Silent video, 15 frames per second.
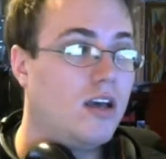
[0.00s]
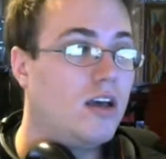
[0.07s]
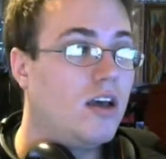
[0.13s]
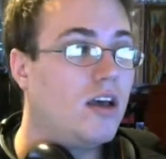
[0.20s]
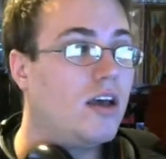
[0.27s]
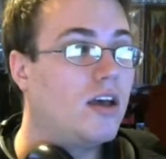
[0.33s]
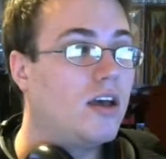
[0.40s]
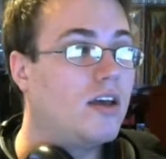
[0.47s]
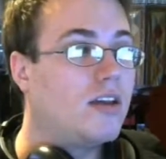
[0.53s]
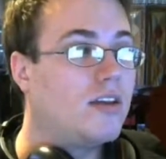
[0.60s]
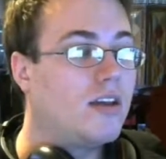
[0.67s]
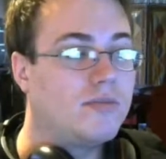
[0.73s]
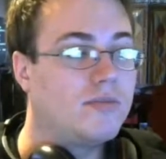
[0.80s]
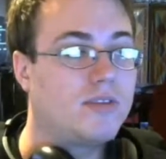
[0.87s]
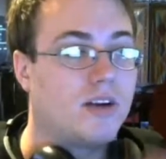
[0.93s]
And
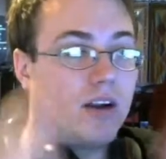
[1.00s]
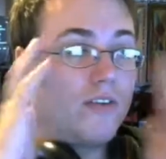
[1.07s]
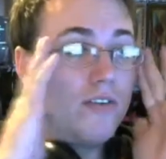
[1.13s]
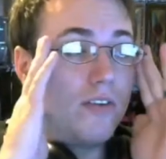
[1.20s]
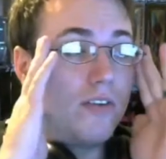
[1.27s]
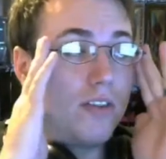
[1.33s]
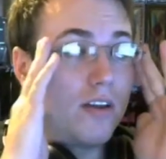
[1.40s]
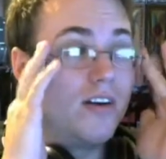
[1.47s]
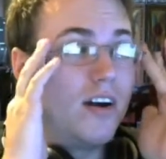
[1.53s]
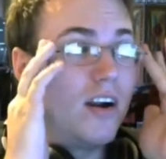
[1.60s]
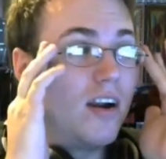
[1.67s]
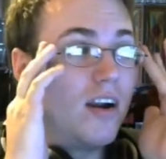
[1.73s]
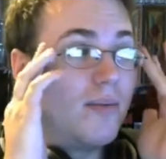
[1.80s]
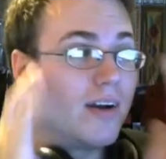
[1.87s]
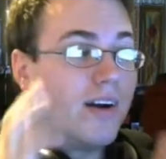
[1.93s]
I'm sorry for the
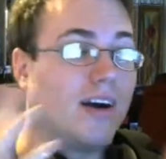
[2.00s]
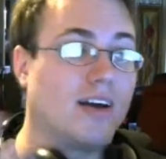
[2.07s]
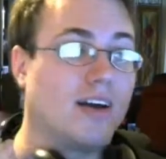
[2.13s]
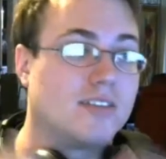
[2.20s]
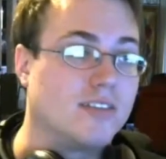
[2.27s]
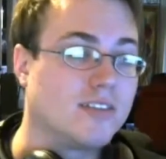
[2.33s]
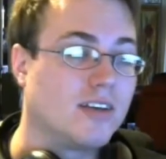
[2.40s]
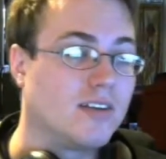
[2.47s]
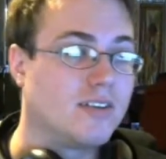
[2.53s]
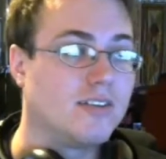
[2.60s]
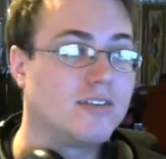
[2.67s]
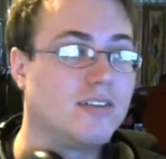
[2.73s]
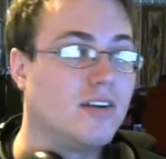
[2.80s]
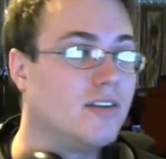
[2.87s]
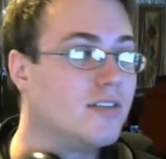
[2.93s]
glare on my glasses, I
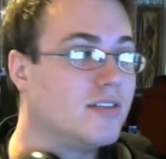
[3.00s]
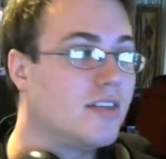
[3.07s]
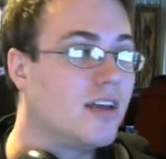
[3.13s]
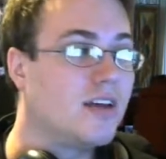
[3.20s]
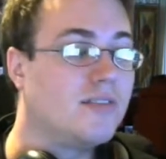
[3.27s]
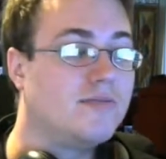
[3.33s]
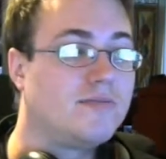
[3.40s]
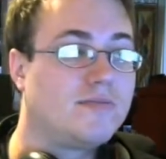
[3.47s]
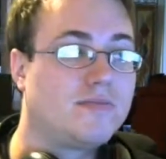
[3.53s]
just noticed that.